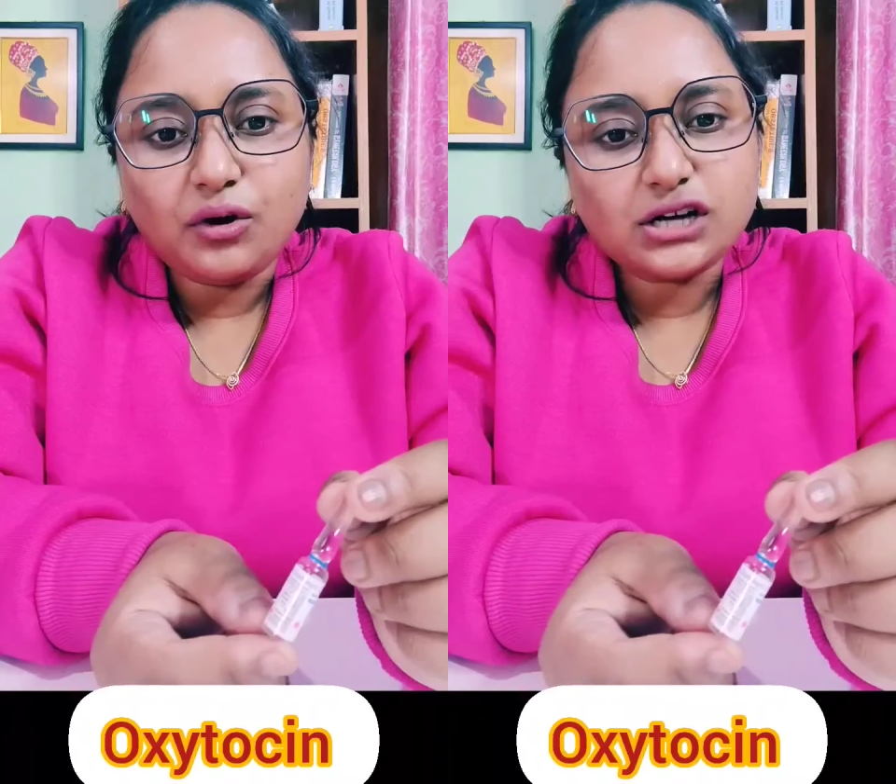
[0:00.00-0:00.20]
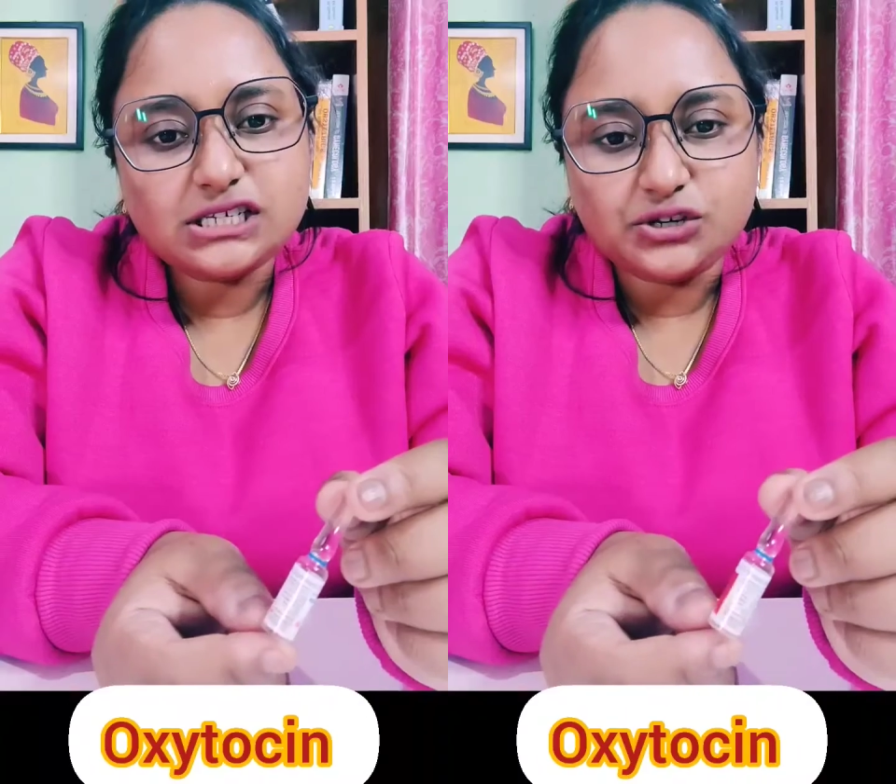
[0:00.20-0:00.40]

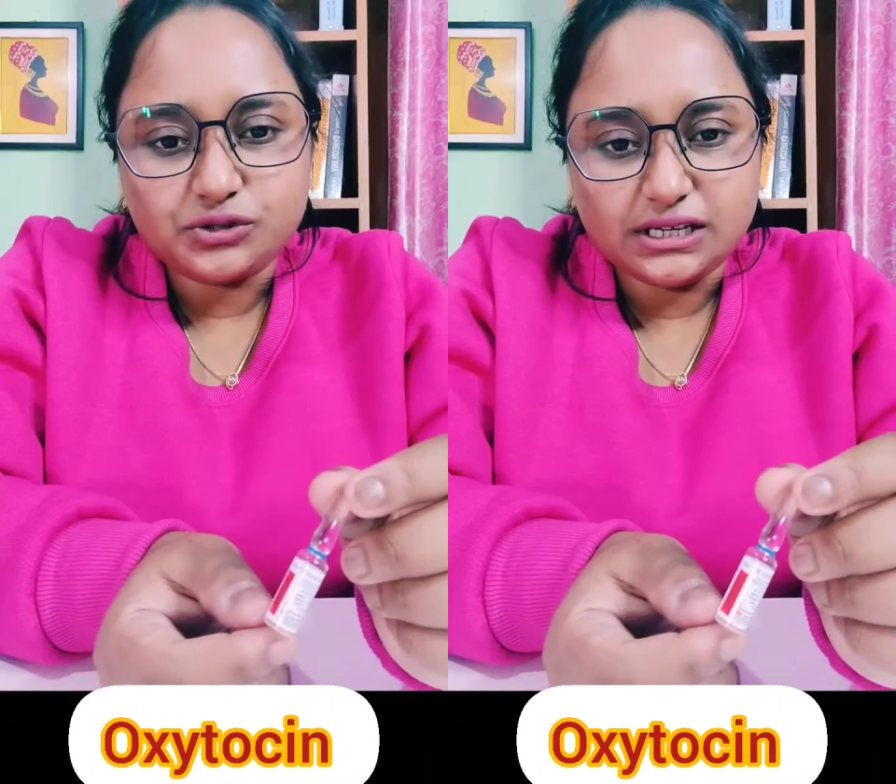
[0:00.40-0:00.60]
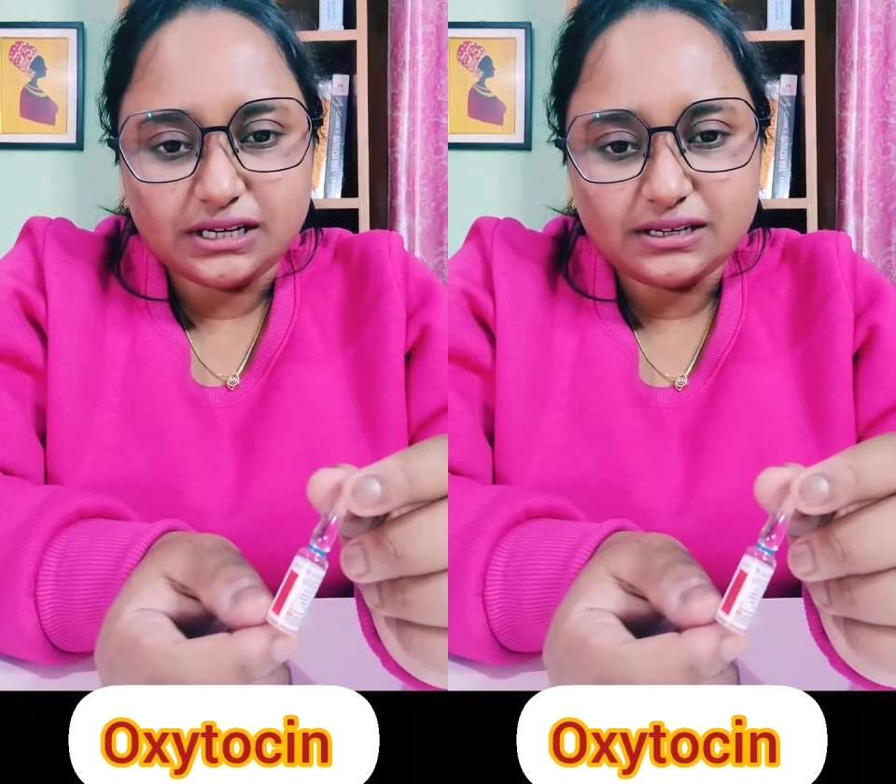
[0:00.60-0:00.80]

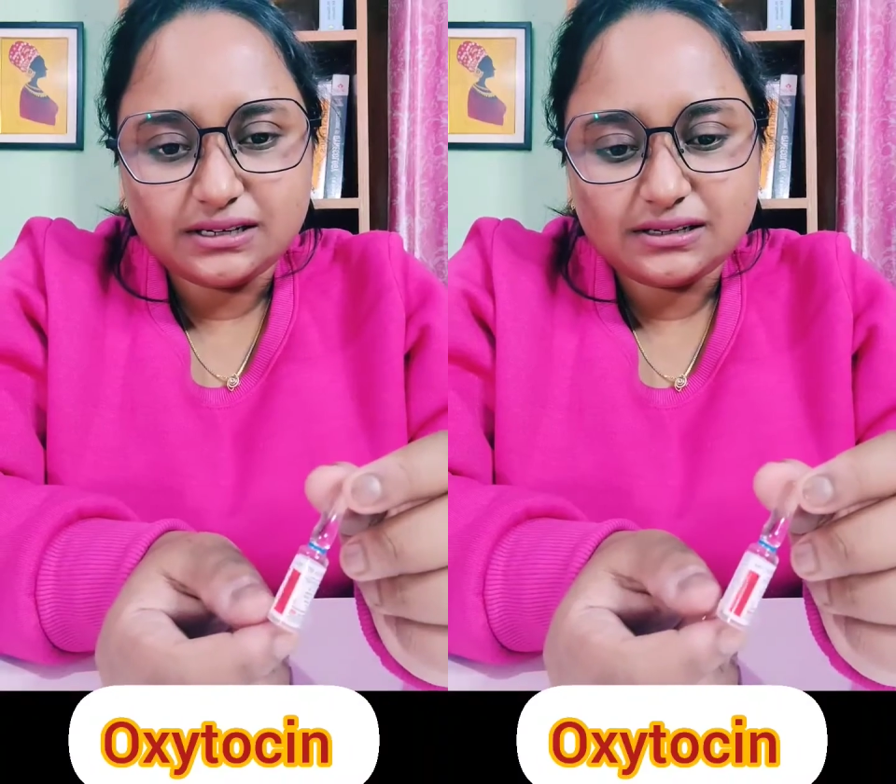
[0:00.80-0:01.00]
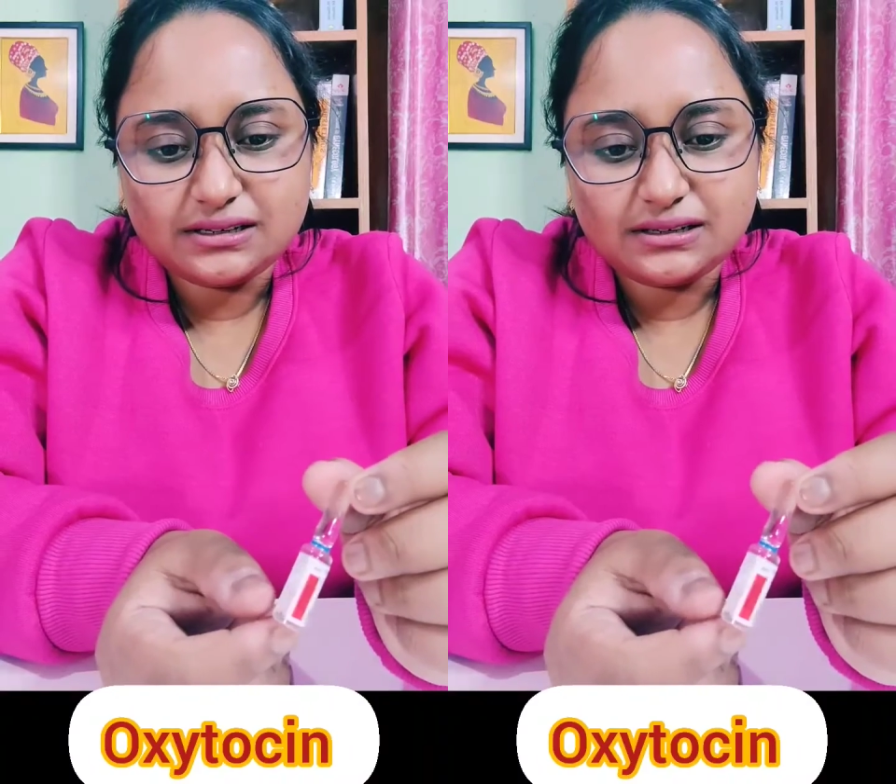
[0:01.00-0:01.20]
oxytocin.
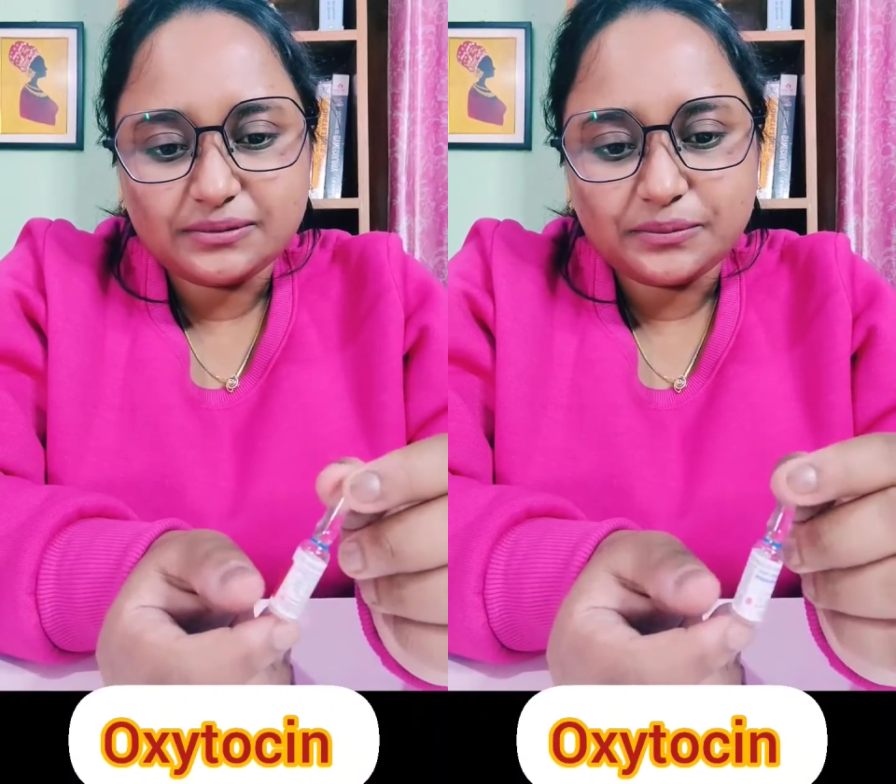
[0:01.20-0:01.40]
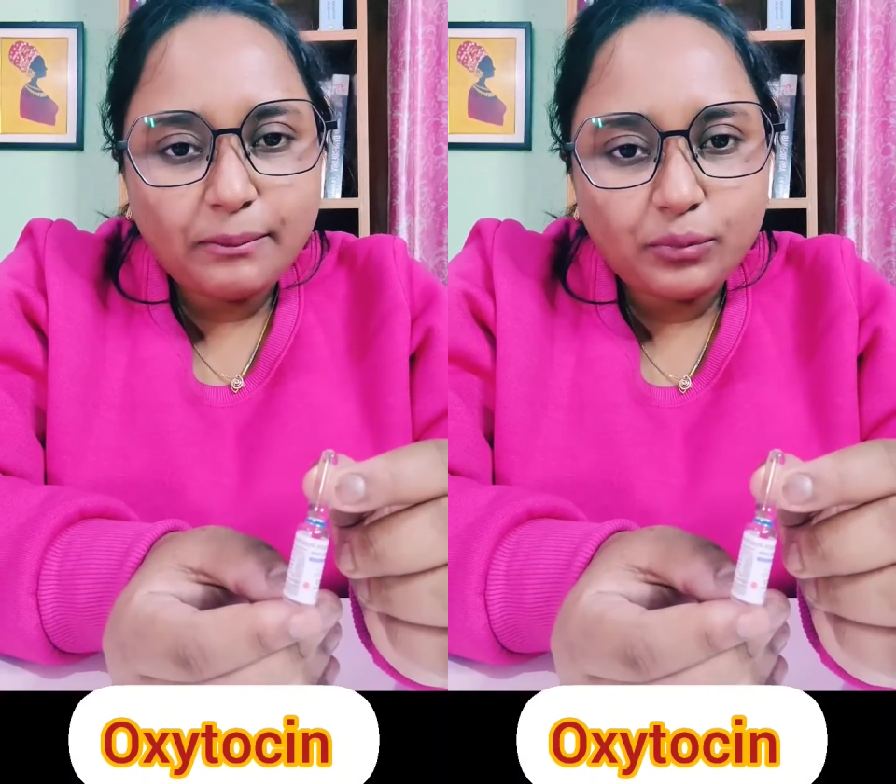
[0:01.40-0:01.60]
1